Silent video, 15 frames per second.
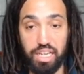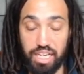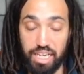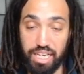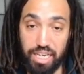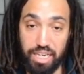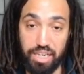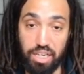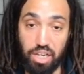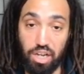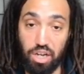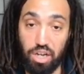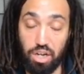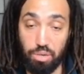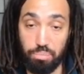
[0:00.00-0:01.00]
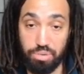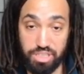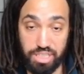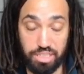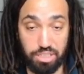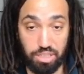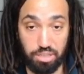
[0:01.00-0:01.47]
in our
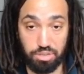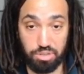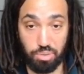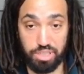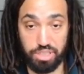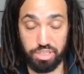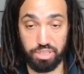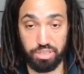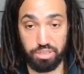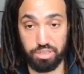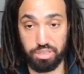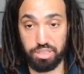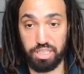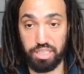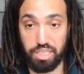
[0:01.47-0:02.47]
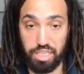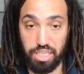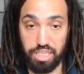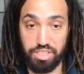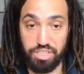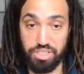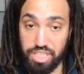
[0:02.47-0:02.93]
projectiles questions
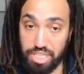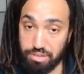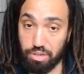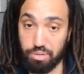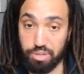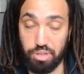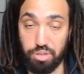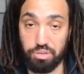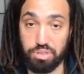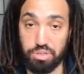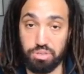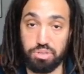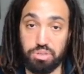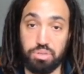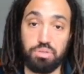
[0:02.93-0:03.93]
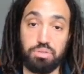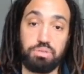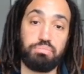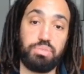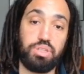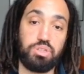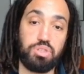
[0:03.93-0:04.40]
is zero in the horizontal
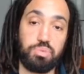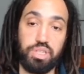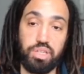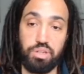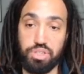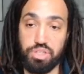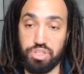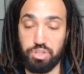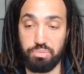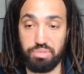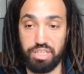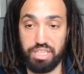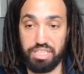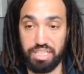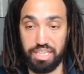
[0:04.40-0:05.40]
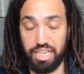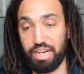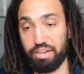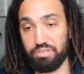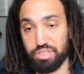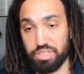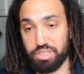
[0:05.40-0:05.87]
because we don't assume that there's any
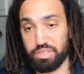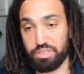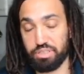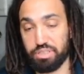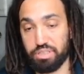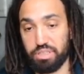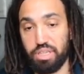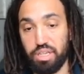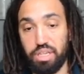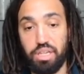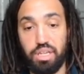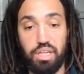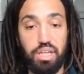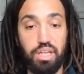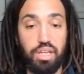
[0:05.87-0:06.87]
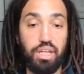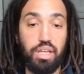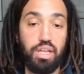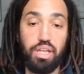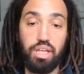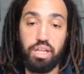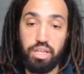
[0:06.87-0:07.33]
air resistance.
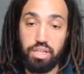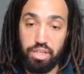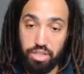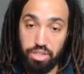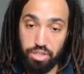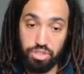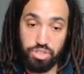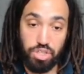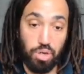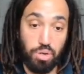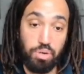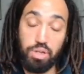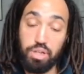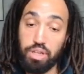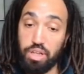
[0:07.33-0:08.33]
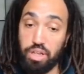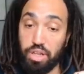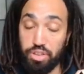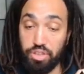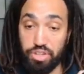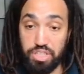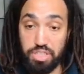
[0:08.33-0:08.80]
So
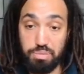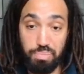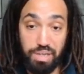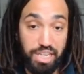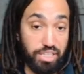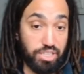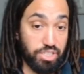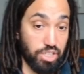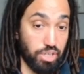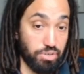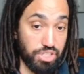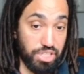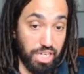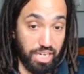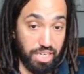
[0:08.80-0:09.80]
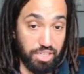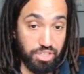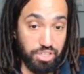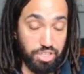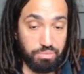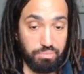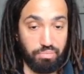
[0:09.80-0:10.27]
the speeds don't
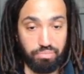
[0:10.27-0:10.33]
change